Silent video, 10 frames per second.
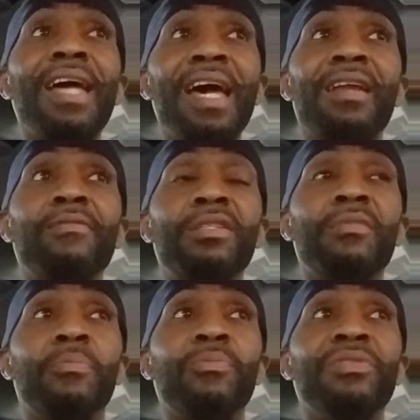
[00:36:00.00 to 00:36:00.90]
had
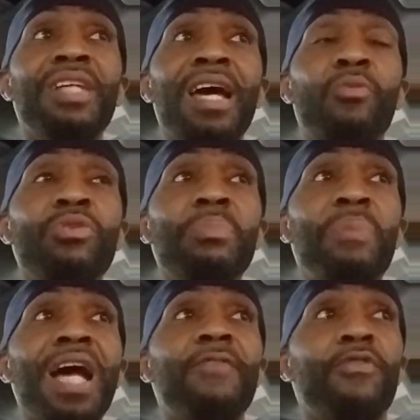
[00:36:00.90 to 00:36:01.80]
a
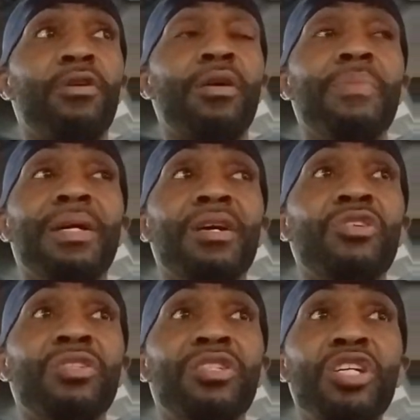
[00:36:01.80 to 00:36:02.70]
respect for her
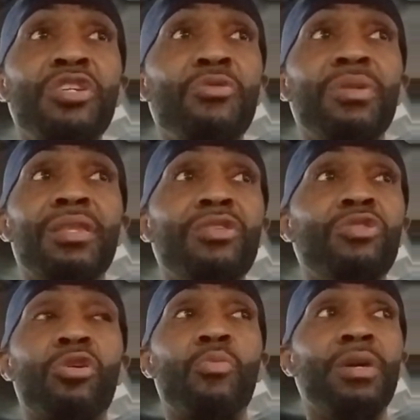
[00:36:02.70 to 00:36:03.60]
because she knew that this
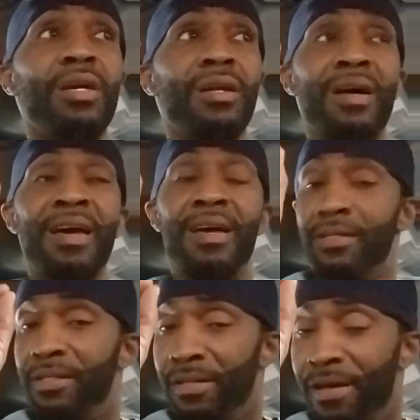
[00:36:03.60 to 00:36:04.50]
girl would get her
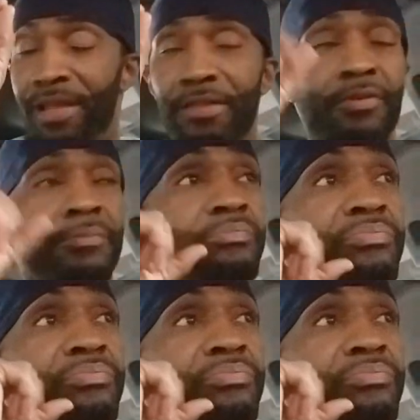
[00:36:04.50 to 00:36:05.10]
ass together.